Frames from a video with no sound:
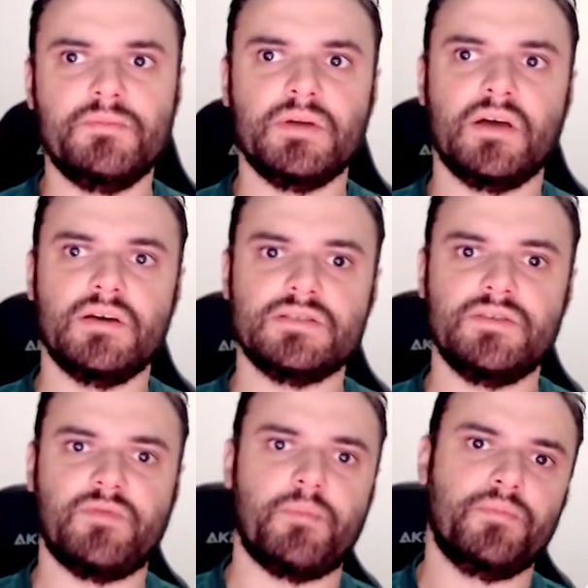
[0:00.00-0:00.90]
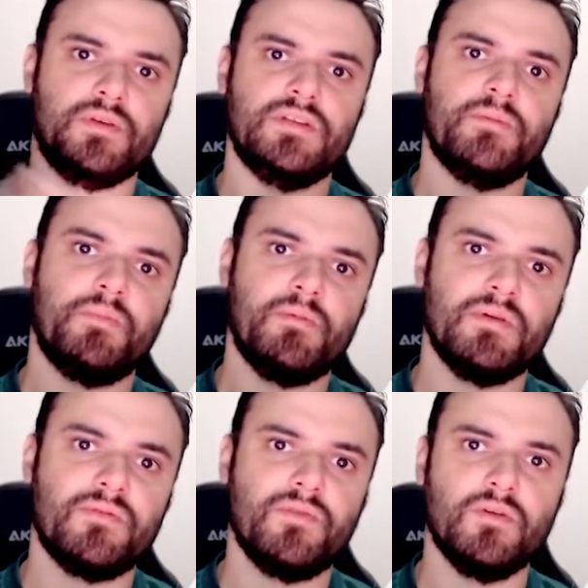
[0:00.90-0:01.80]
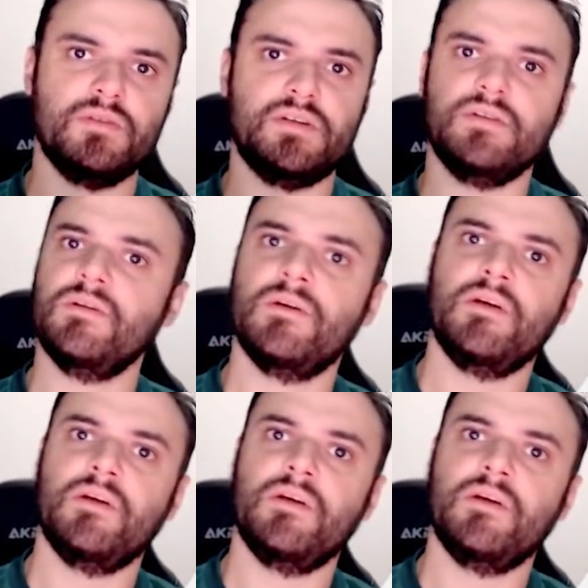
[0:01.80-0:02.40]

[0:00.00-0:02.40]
Because if I put in the public folder